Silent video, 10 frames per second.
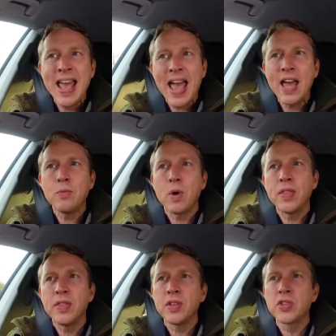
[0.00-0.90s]
and
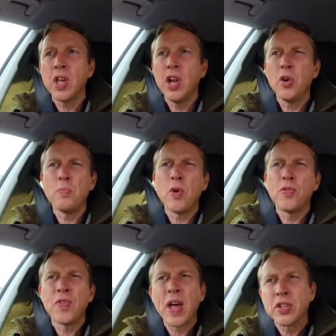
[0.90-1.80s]
one that's a lot more
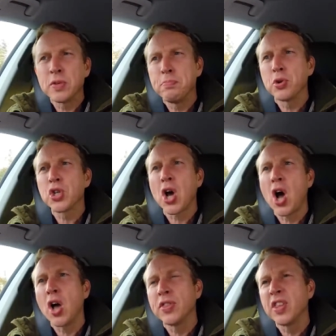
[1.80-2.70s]
fun to push
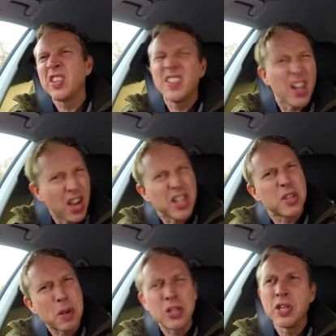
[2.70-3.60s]
hard than I
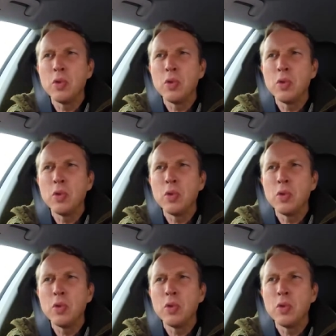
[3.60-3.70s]
expected